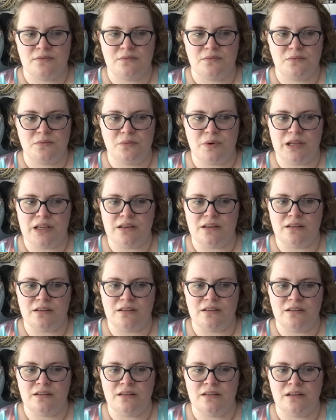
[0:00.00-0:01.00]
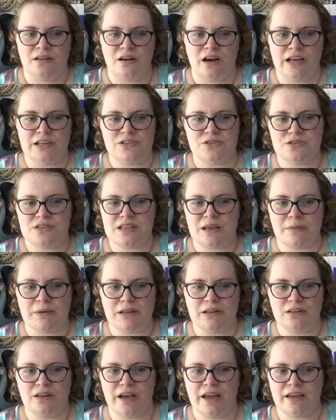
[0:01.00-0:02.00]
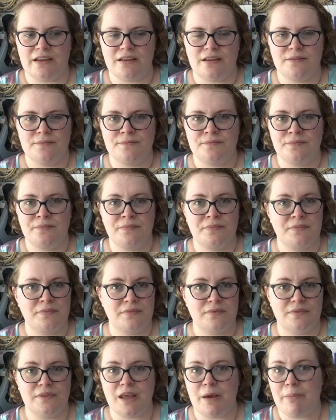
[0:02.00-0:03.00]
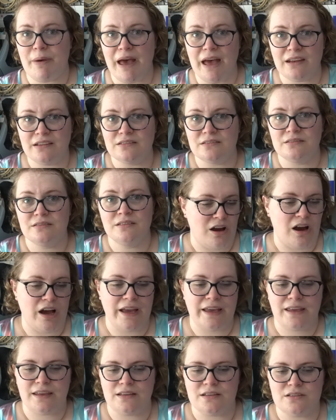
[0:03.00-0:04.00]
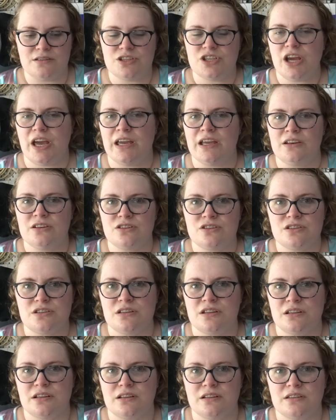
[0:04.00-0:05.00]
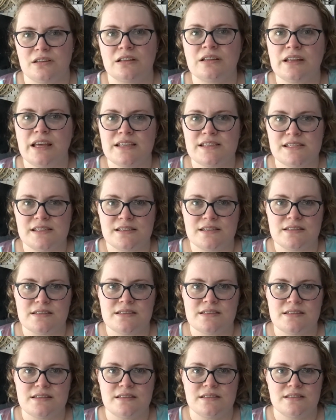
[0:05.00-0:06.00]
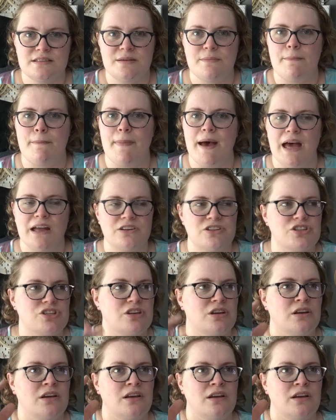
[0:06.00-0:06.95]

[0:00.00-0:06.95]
when I do something like a pattern, I can change the letters to match